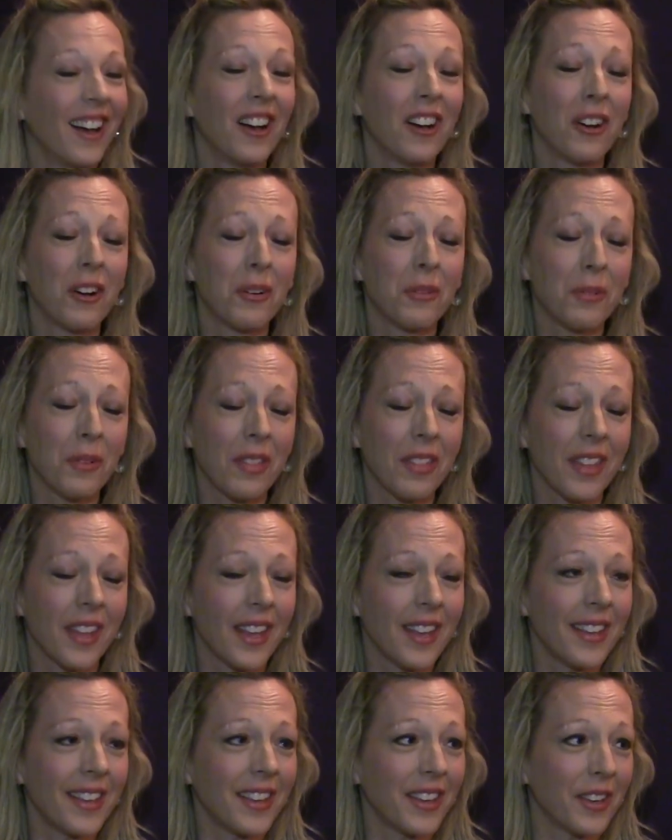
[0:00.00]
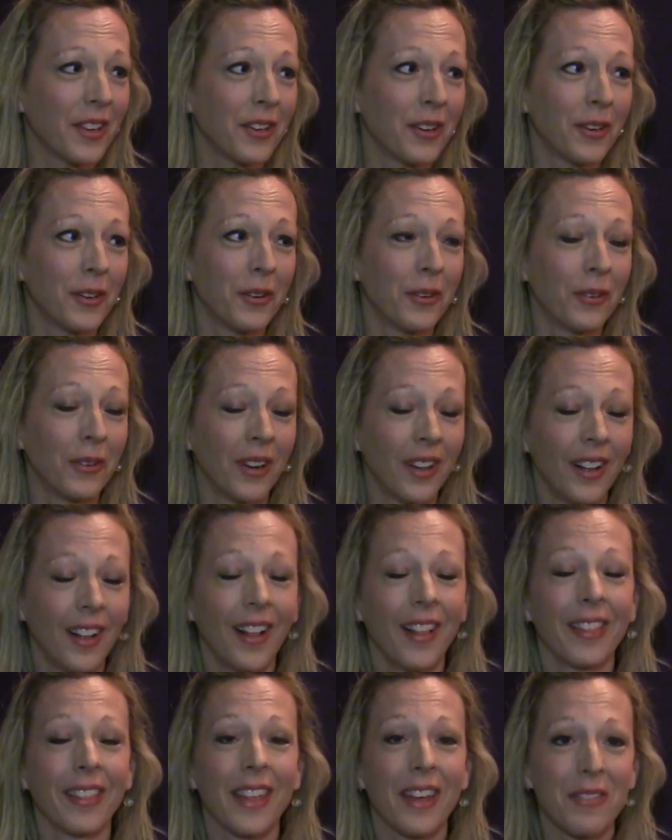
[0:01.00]
Oh, thank you.
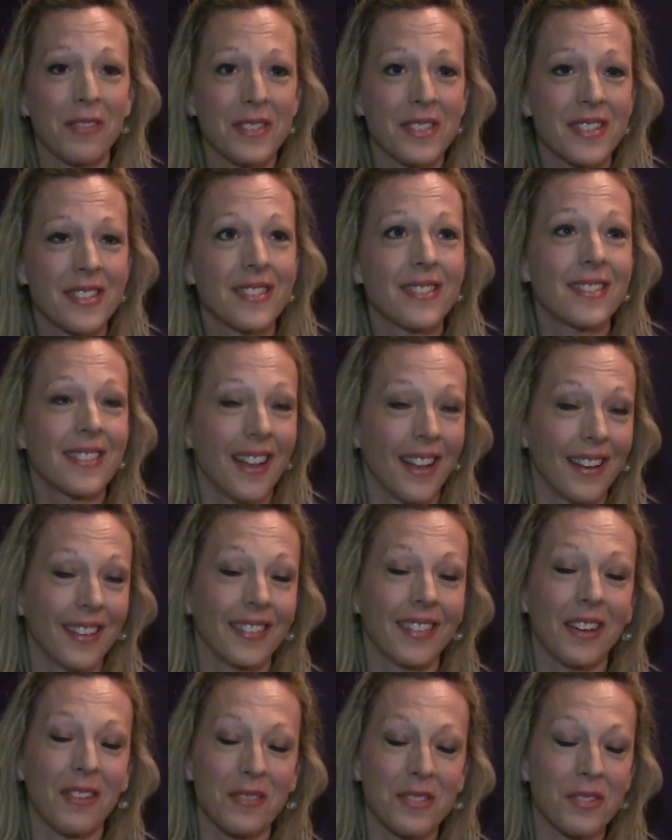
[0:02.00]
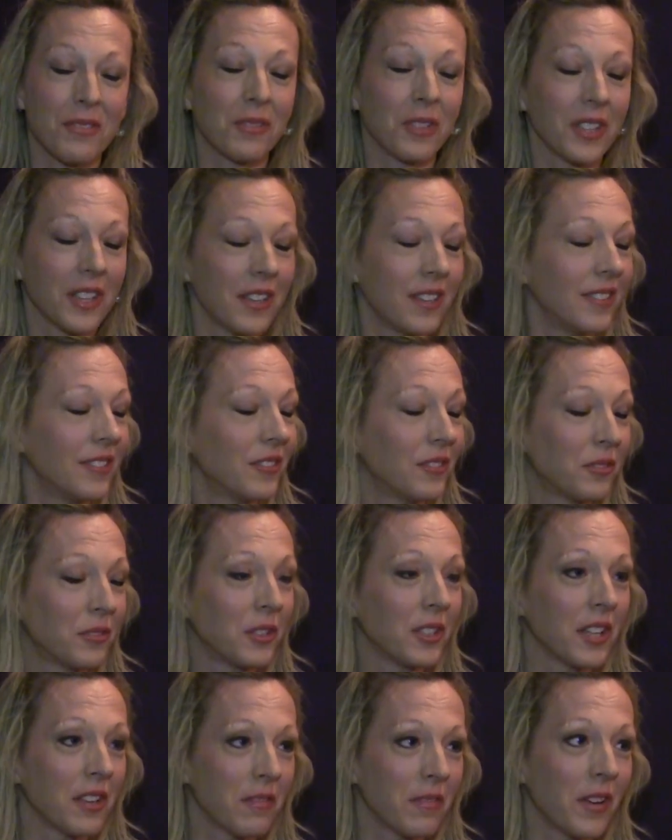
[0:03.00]
That was, yeah, that was a really,
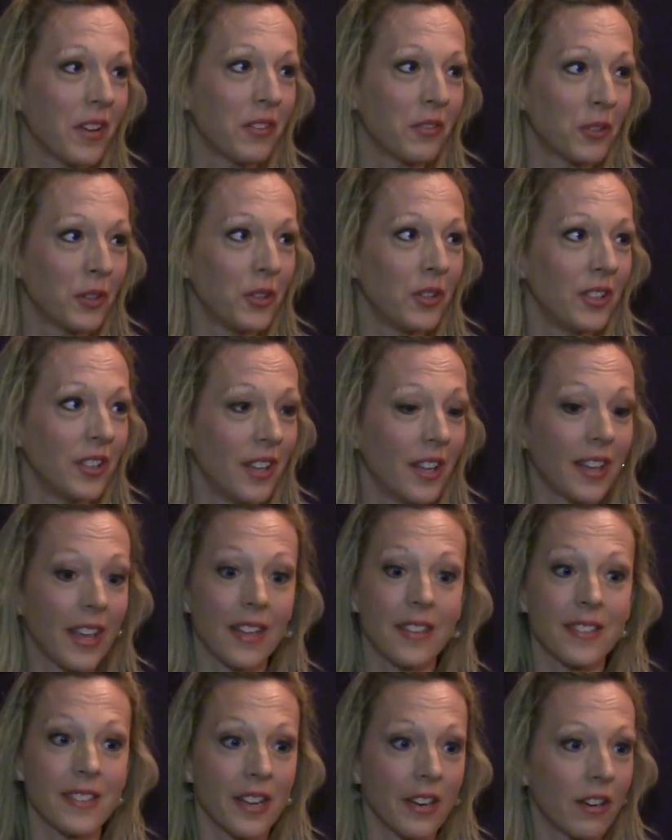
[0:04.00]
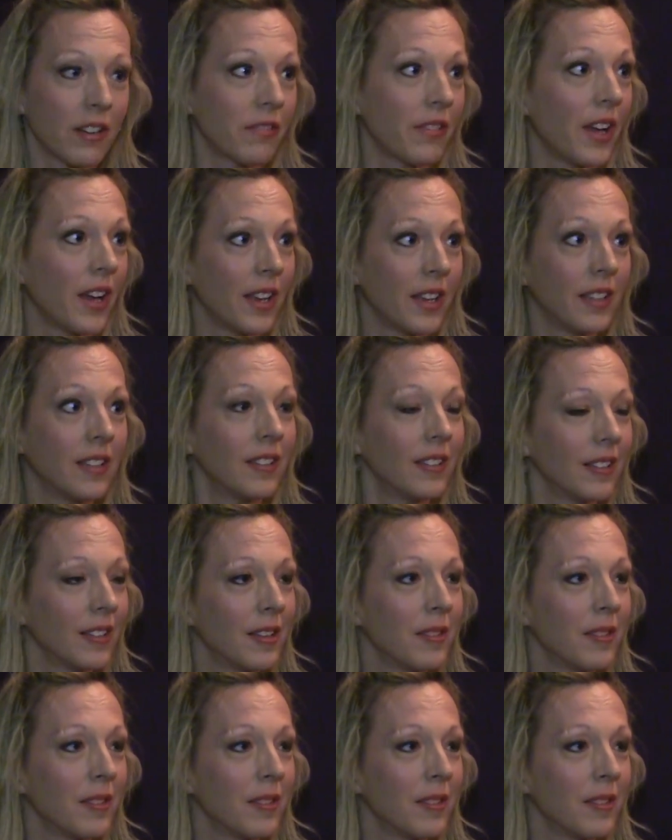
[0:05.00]
really fun role. Again, terrifying,